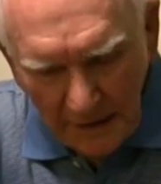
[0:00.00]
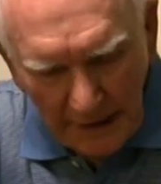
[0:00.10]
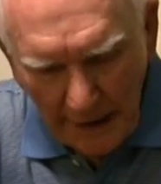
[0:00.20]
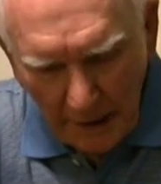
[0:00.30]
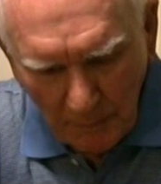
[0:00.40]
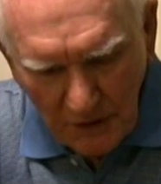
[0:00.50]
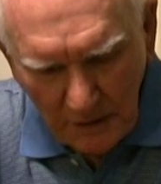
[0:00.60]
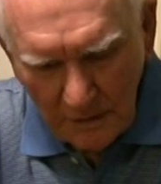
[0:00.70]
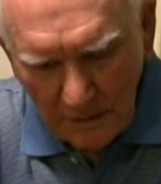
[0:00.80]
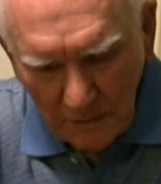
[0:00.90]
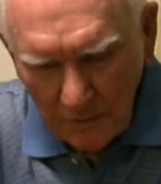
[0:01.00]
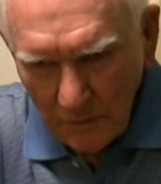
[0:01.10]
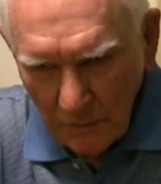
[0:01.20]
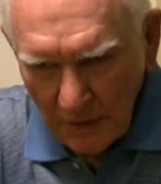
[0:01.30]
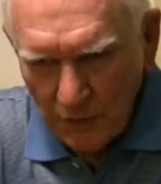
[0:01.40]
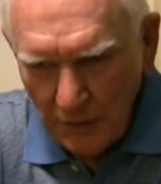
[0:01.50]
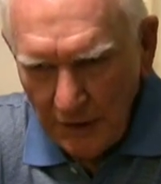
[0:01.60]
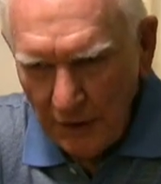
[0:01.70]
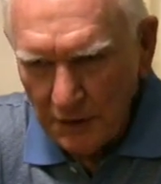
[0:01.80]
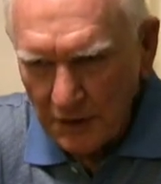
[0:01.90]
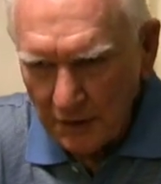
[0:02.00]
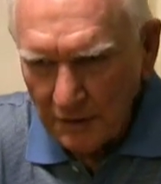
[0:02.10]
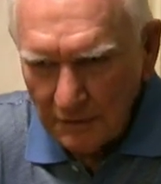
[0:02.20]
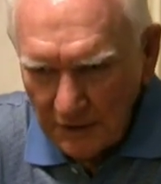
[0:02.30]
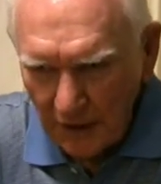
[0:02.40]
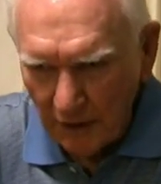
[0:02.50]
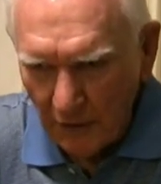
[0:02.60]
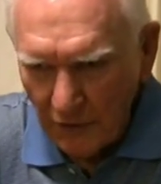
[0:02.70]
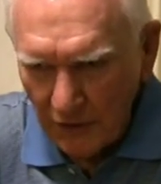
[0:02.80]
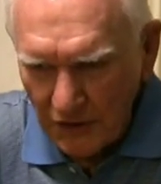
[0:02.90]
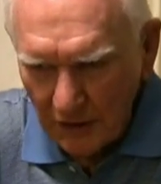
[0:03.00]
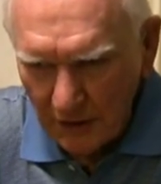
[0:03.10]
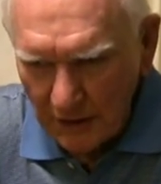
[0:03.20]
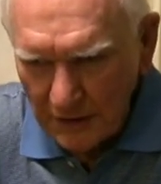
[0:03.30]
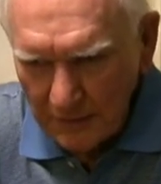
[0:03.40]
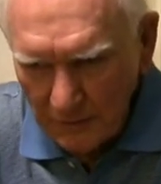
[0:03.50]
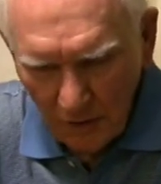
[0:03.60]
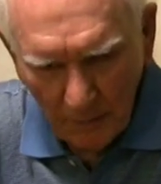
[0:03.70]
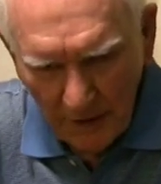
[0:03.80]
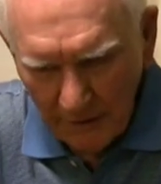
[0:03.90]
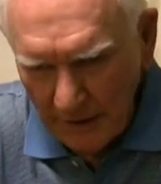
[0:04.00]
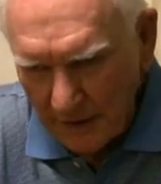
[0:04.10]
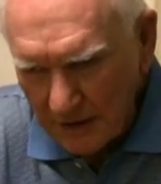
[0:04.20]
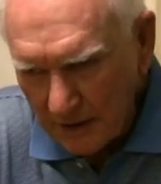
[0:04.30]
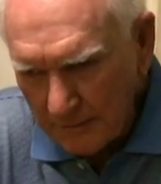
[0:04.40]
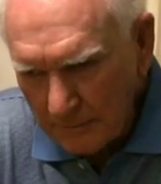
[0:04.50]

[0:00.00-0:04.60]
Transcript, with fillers: caps, which we used to set off the charge on my wrist.